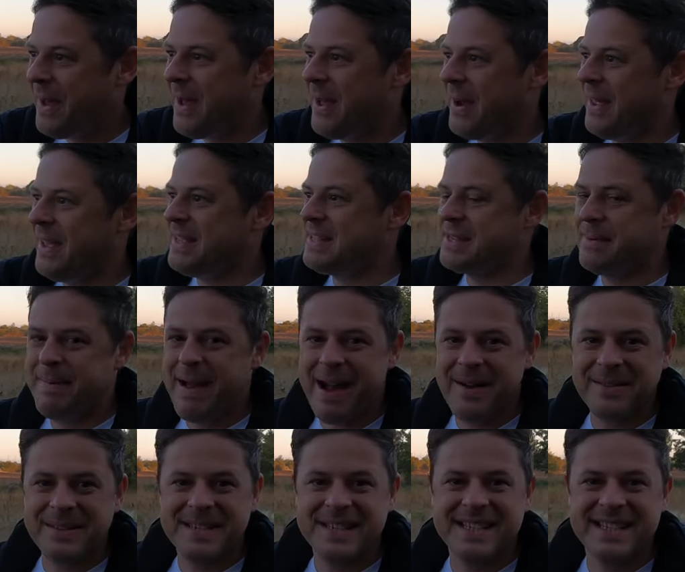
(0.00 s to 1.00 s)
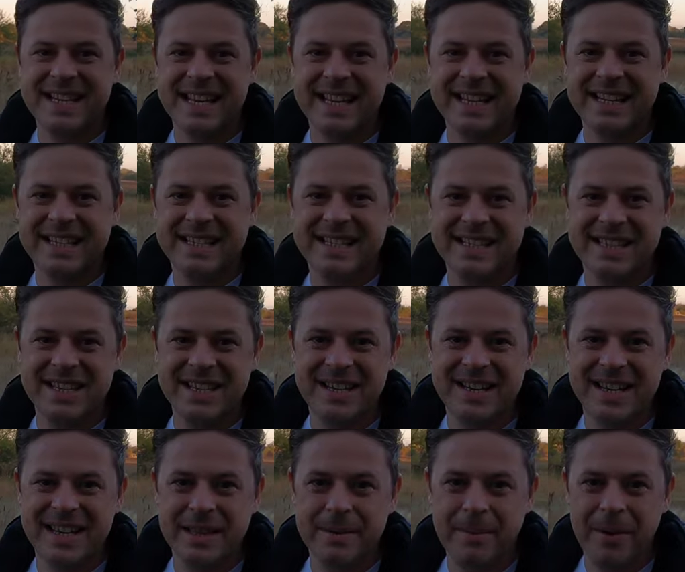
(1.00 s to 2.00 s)
early. It's about
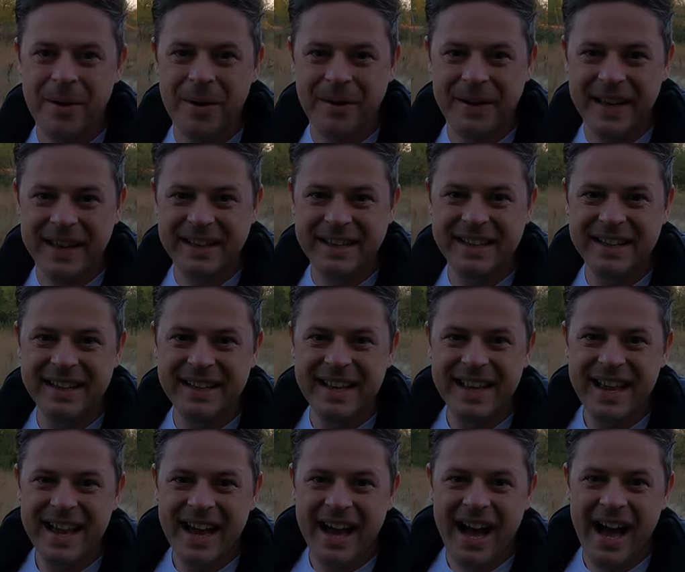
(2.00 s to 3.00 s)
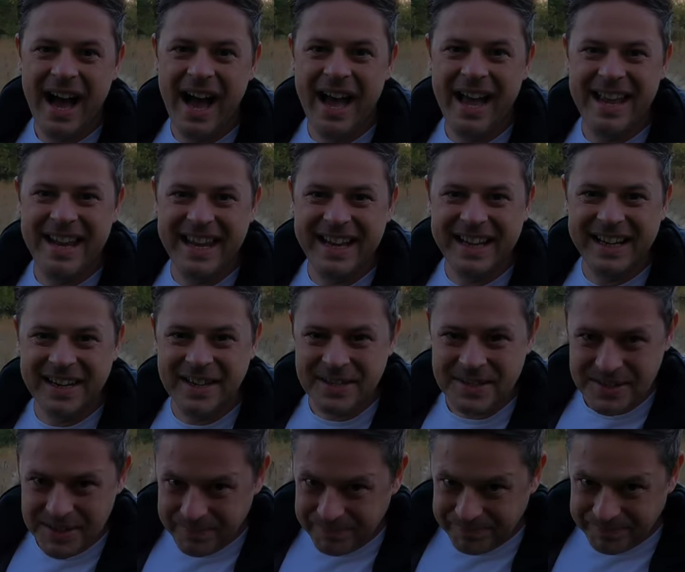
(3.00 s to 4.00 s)
6.30 in the morning uh, in
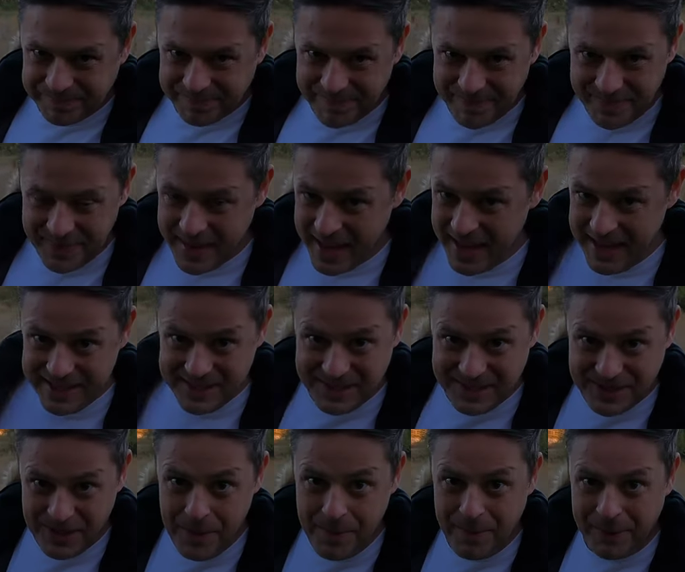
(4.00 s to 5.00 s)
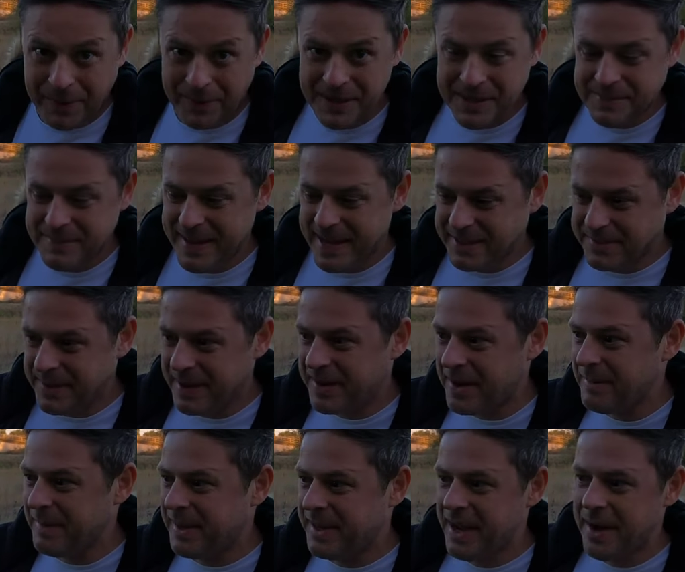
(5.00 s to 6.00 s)
England. It's super crispy, that's why I
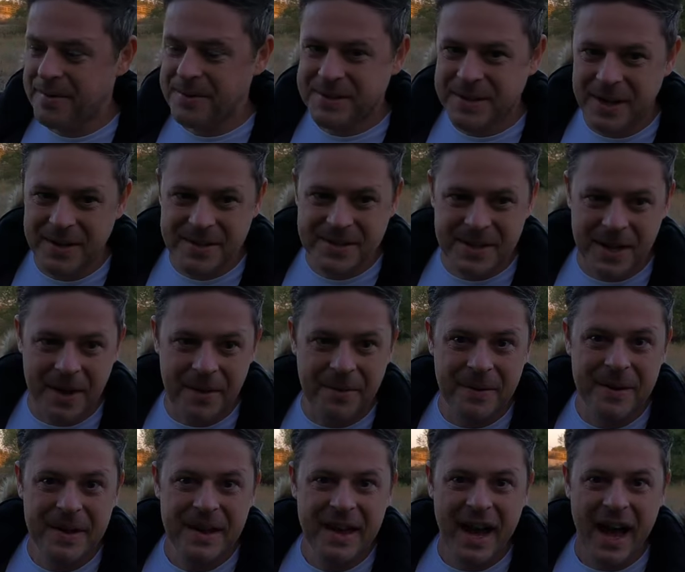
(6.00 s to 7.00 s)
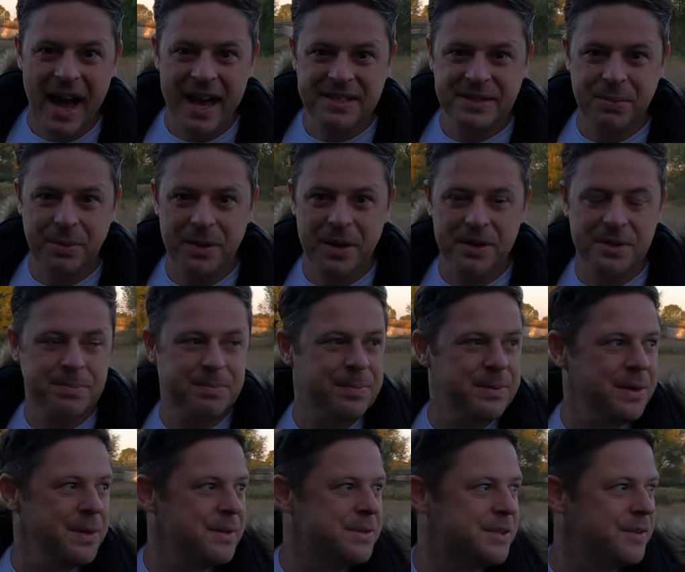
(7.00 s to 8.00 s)
got my coat on. So uh, it's one of those
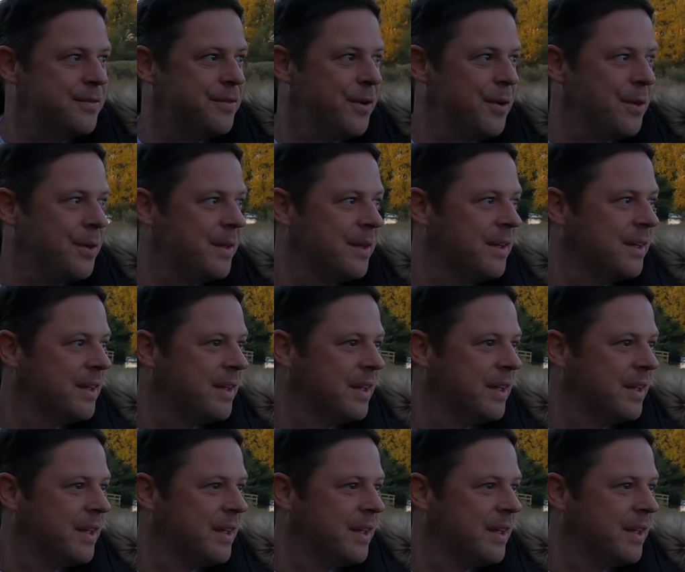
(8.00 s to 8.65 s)
beautiful,